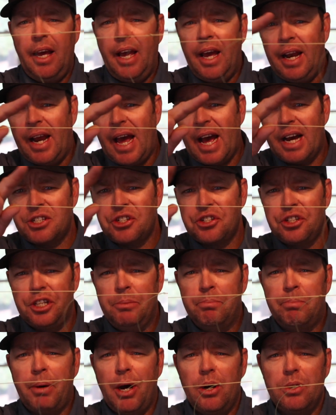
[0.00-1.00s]
it
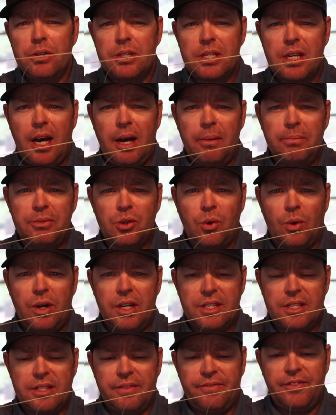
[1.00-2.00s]
actually bows up
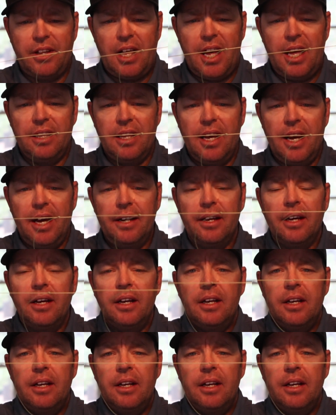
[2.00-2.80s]
towards the fly line.